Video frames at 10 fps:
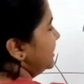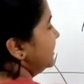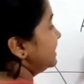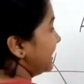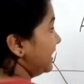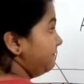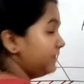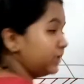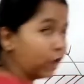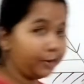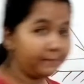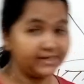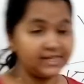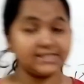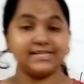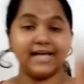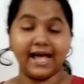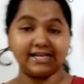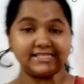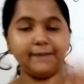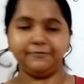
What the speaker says: the three phenomena? Except